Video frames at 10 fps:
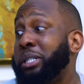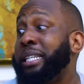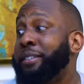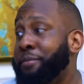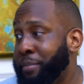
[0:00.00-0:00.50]
to
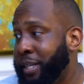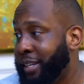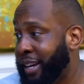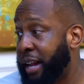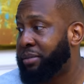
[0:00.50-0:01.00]
leave
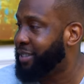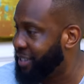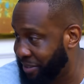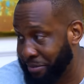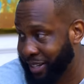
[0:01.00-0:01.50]
me.
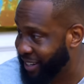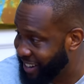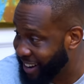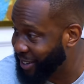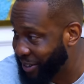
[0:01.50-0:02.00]

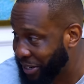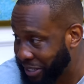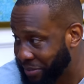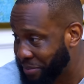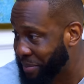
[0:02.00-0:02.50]
I know it
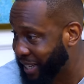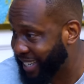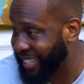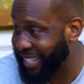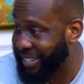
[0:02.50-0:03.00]
doesn't even make
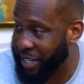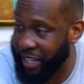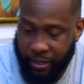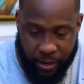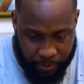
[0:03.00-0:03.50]
sense,
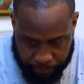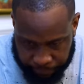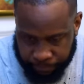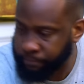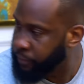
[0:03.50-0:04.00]
right?
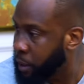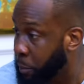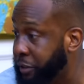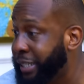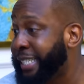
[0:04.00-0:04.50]

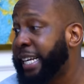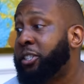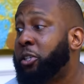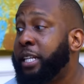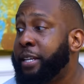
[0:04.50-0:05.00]
But if she
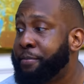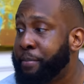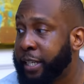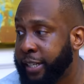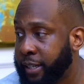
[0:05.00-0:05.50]
decides to leave
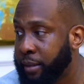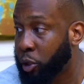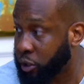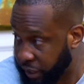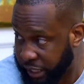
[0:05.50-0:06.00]
me
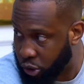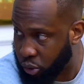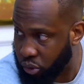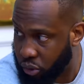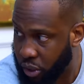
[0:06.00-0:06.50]
because of the
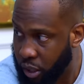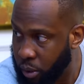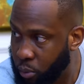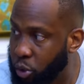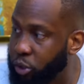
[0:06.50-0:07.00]
issues,
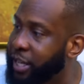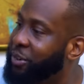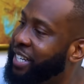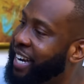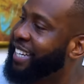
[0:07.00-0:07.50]
will you stay
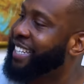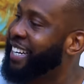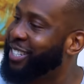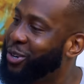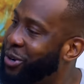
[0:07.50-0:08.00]
with daddy
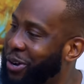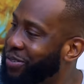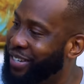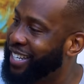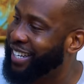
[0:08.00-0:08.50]
that's so
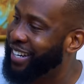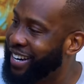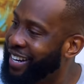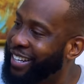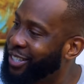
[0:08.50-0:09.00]
lovely
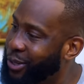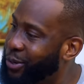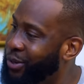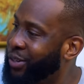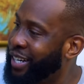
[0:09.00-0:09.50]
and
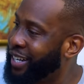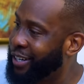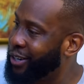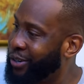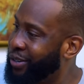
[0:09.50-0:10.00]
so,
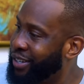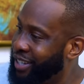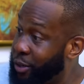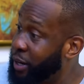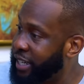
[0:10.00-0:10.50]
you know,
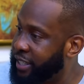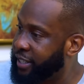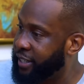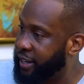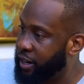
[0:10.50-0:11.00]

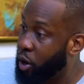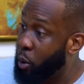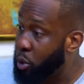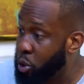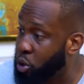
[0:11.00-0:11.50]
great?
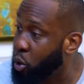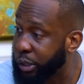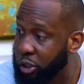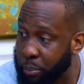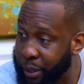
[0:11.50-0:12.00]
Or will you go
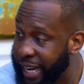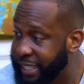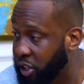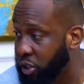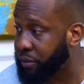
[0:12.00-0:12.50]
with somebody that
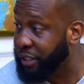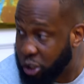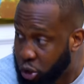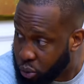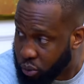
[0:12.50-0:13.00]
has a lot of
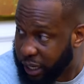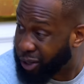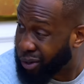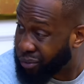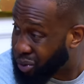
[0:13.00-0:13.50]
issues that
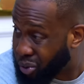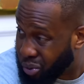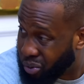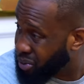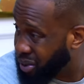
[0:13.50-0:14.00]
you don't even
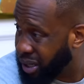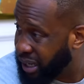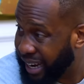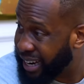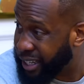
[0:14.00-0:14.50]
know
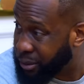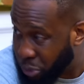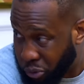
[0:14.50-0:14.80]
her next